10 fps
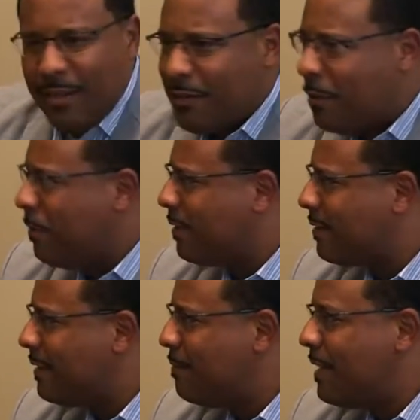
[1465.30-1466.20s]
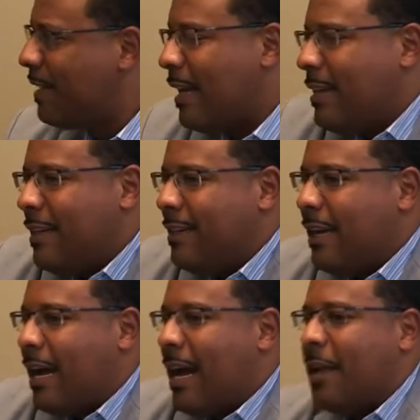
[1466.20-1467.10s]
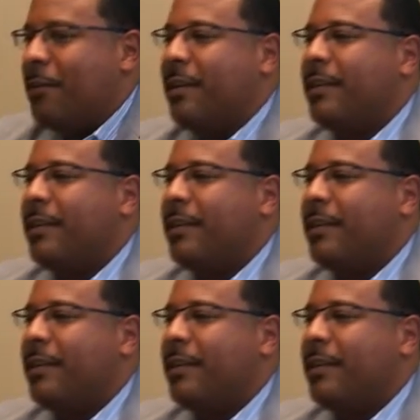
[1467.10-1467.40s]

Of course, it make, I- it, I, I don't